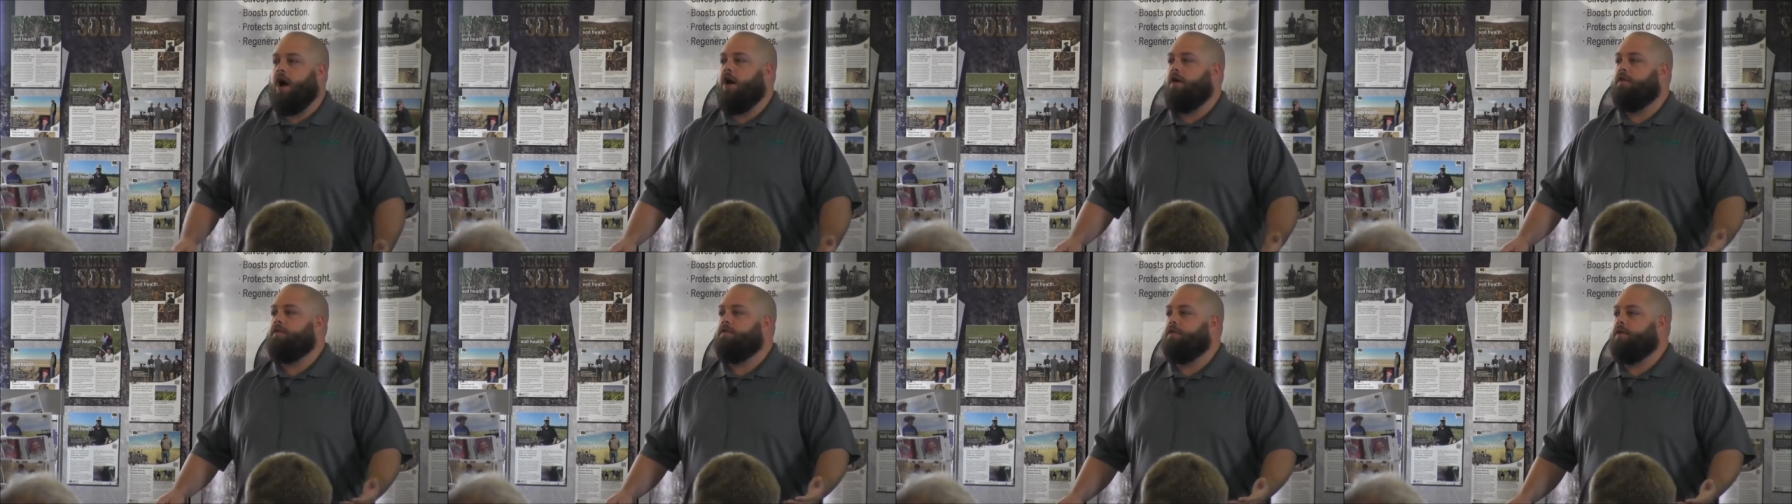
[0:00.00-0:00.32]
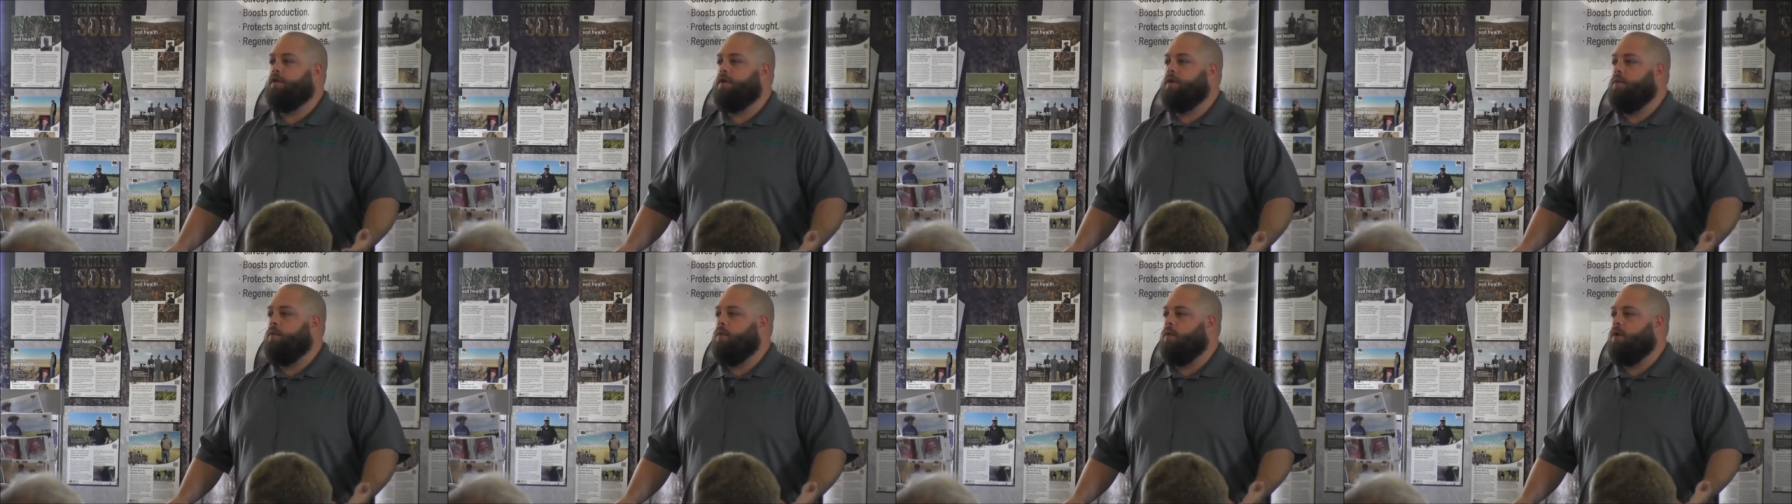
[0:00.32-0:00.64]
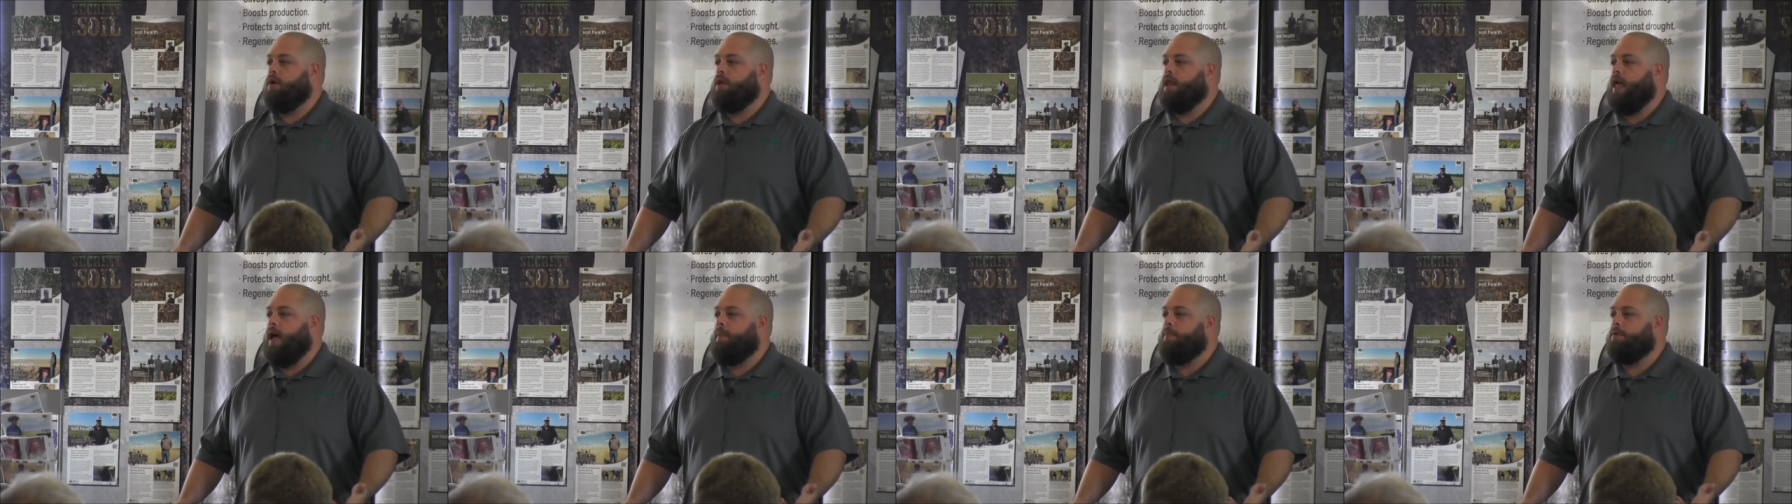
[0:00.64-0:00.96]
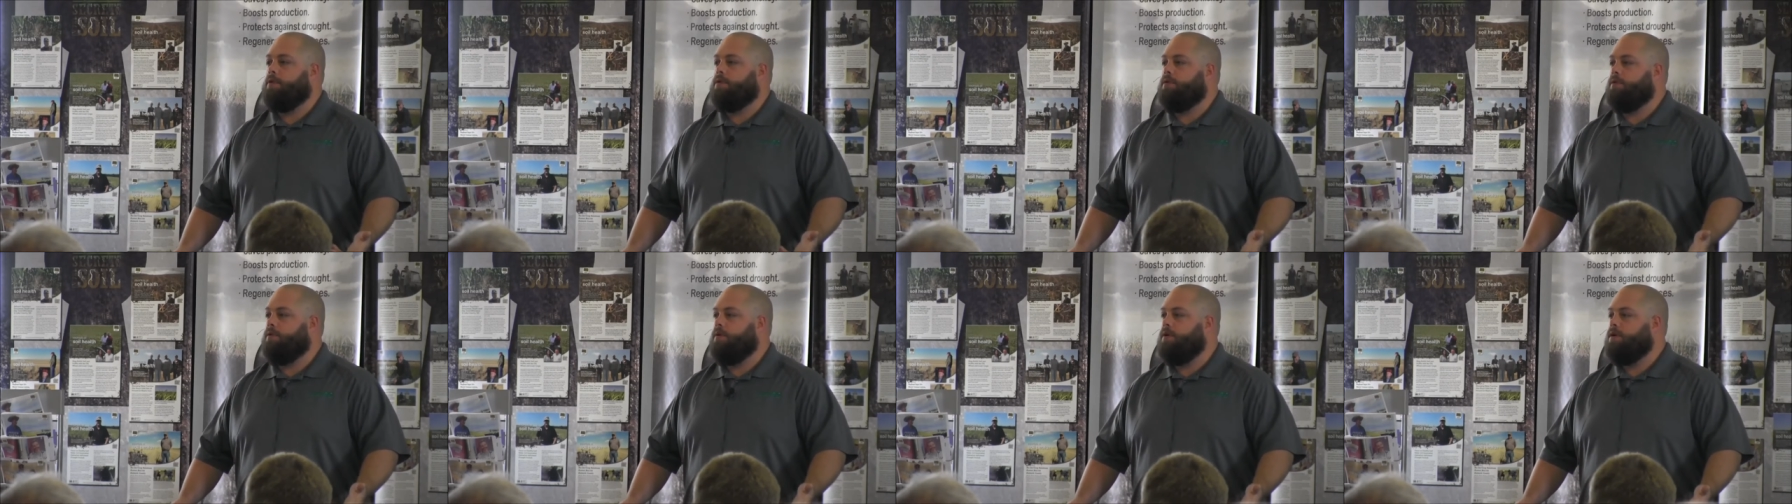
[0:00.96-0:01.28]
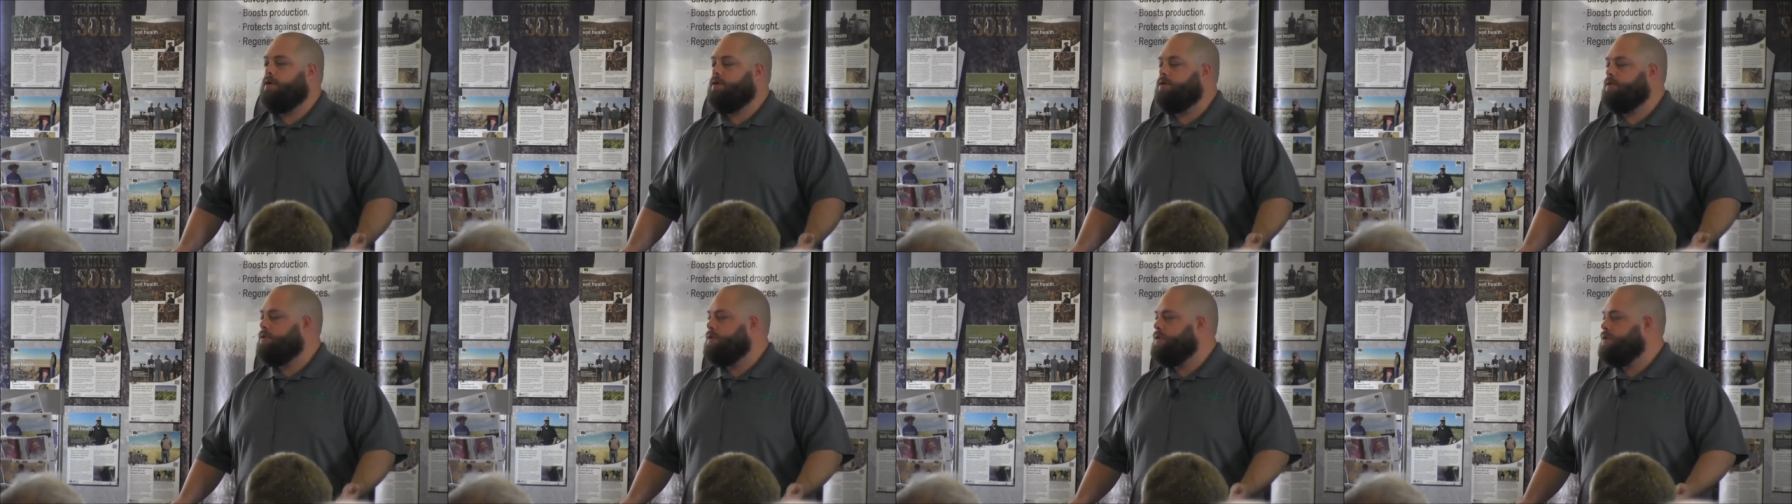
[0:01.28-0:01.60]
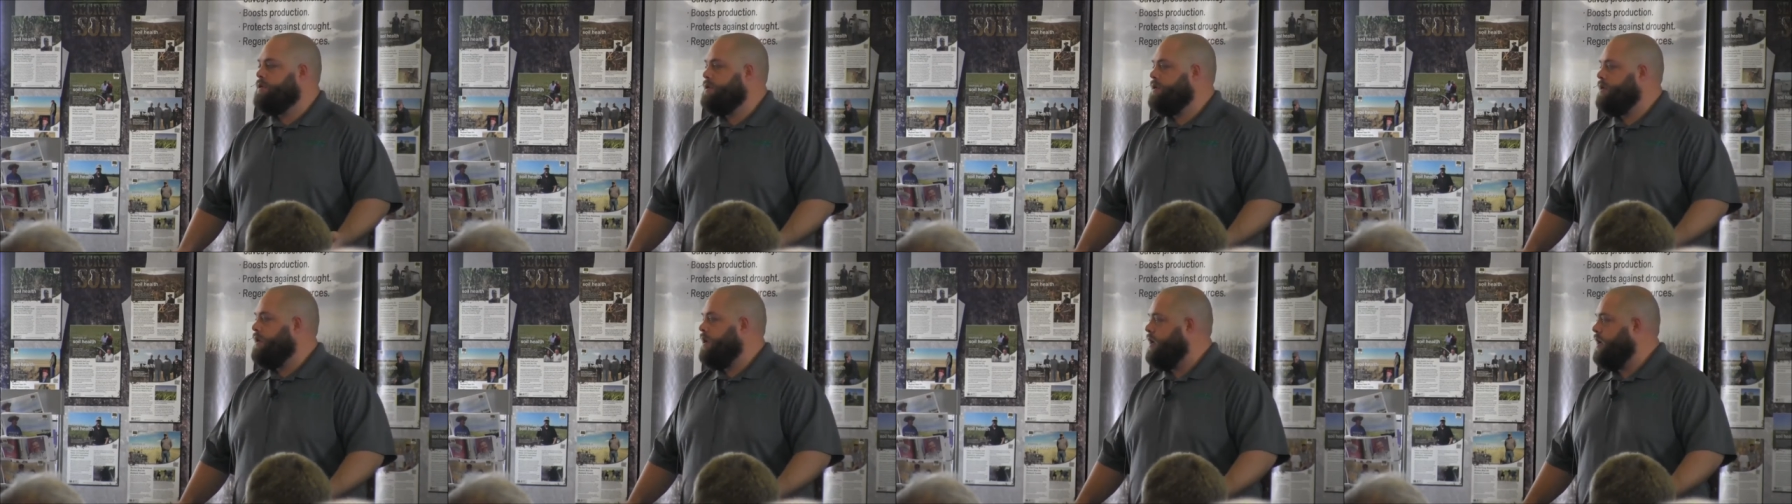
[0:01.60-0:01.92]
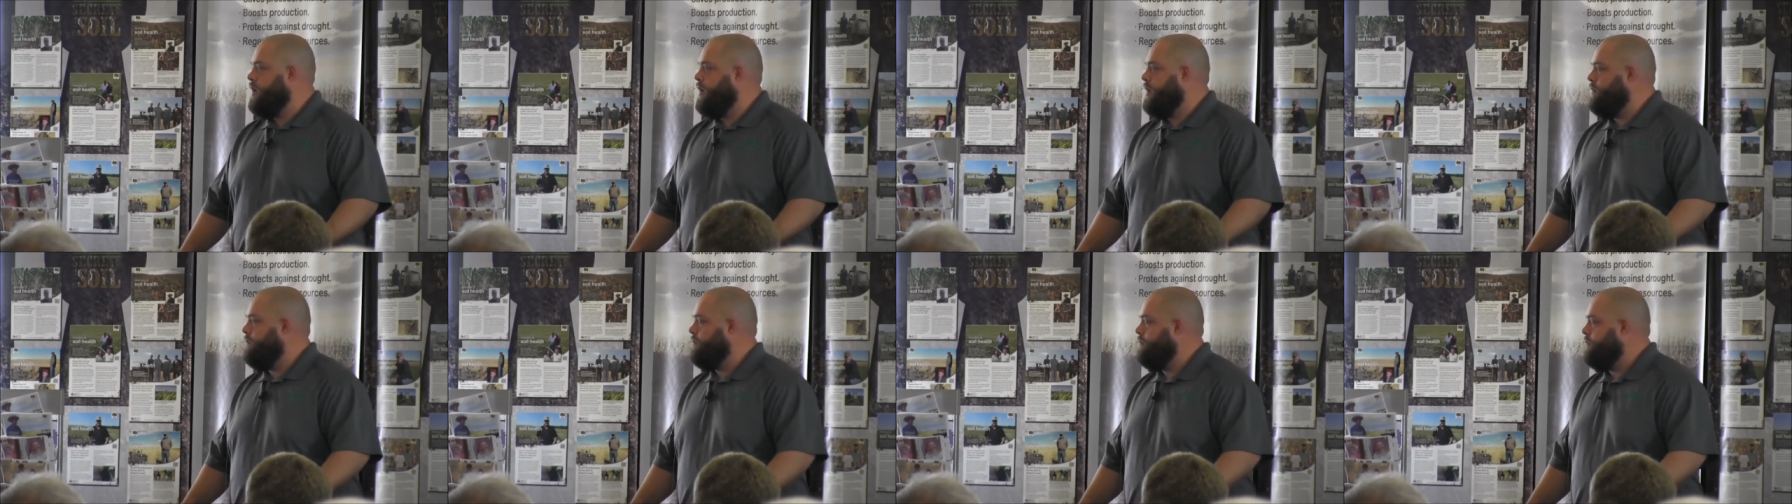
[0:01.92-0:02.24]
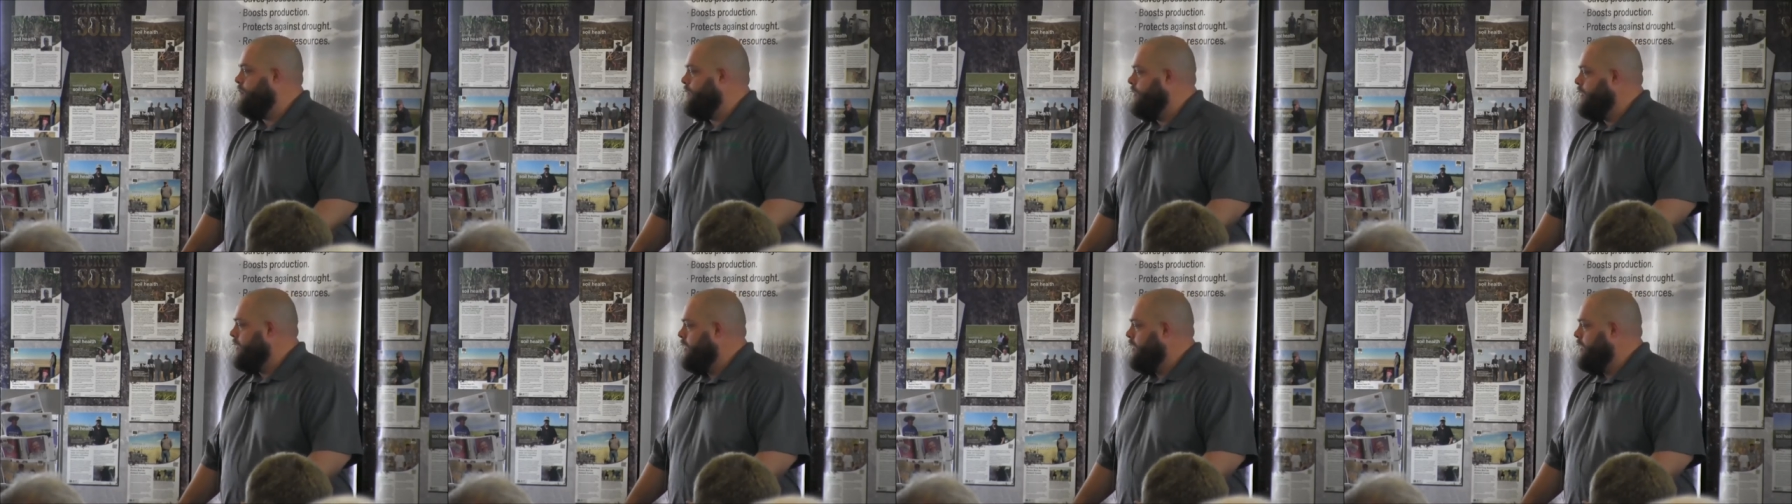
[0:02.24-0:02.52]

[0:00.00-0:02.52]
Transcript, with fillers: offer at Ward Laboratories. Uh,